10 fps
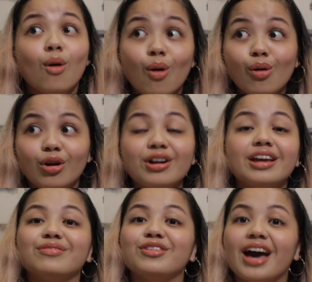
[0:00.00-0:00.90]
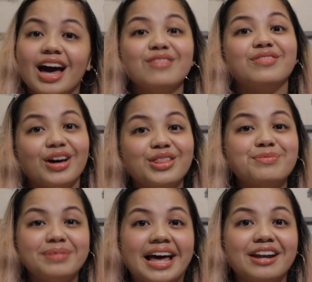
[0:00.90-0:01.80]
Or if you have other
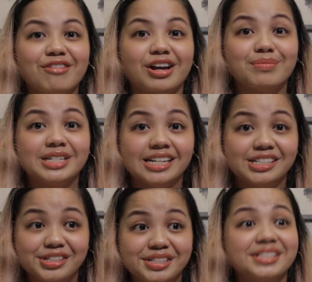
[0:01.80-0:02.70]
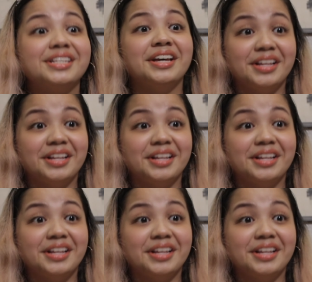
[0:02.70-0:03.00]
planner recommendations,